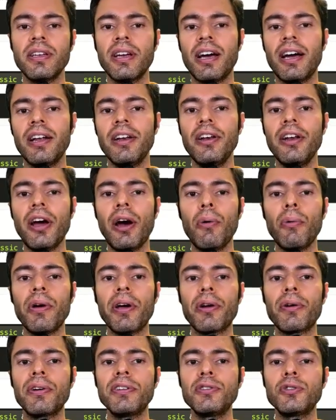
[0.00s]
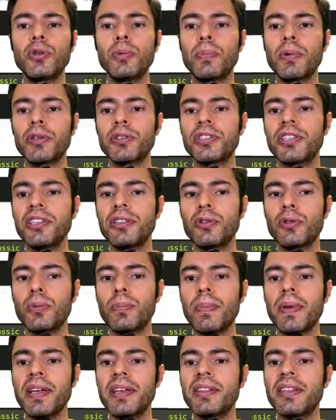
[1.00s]
And now we are going to proceed to
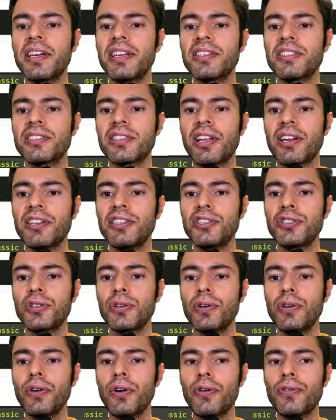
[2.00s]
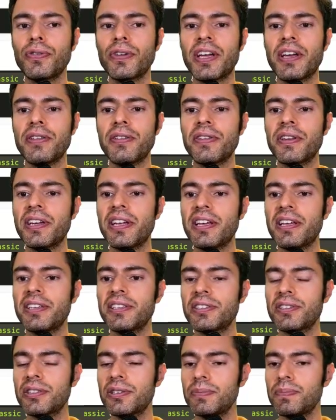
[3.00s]
make the installation of
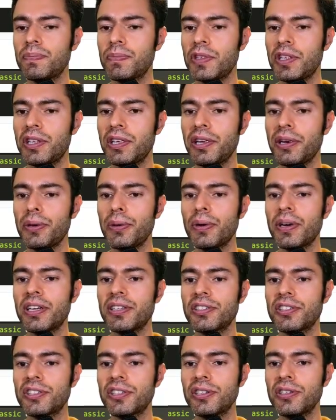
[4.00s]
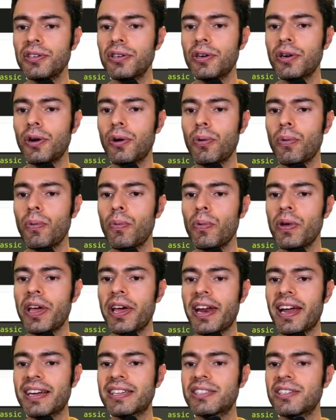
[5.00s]
K3s. Here you can see how we
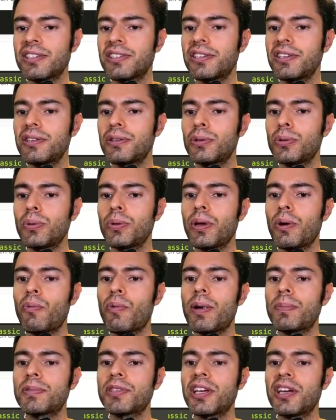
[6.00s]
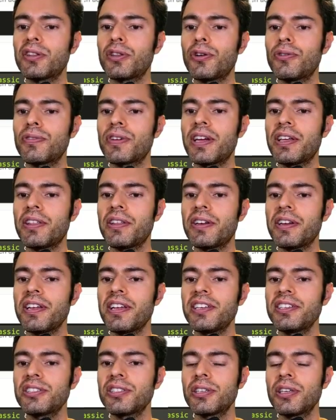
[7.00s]
are accessing to the website of
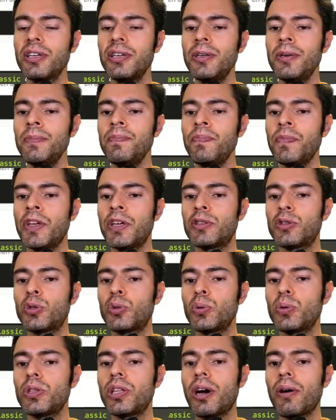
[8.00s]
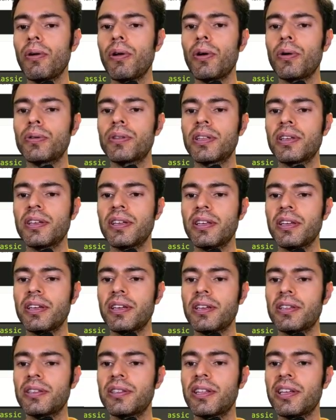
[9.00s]
K3s to download
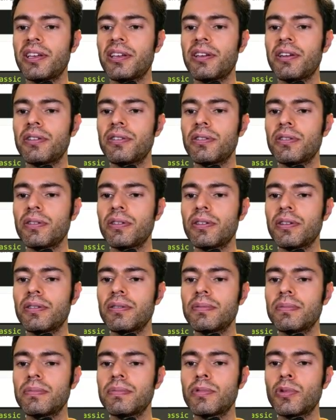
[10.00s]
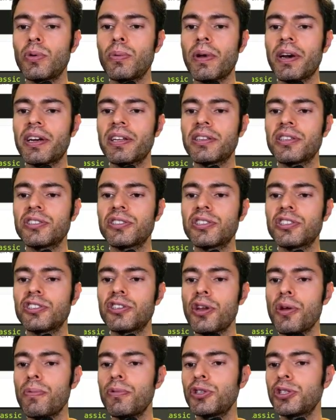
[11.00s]
the Kubernetes
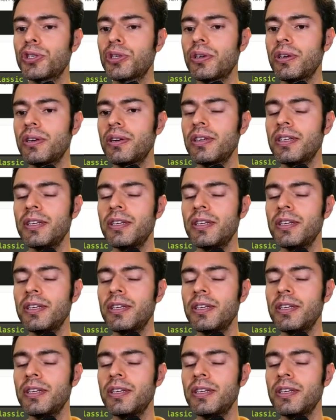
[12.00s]
distribution.